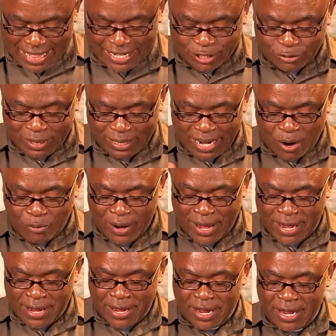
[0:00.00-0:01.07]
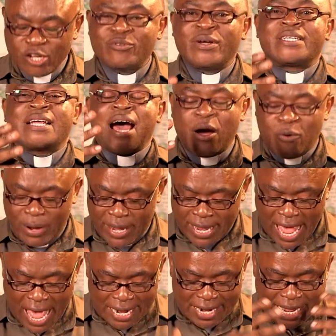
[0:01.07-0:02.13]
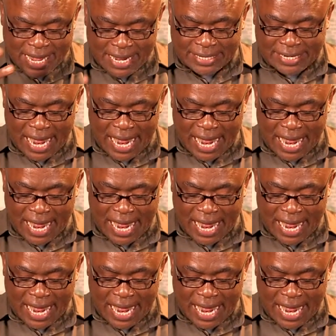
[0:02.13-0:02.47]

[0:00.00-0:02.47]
that she went her way and ate,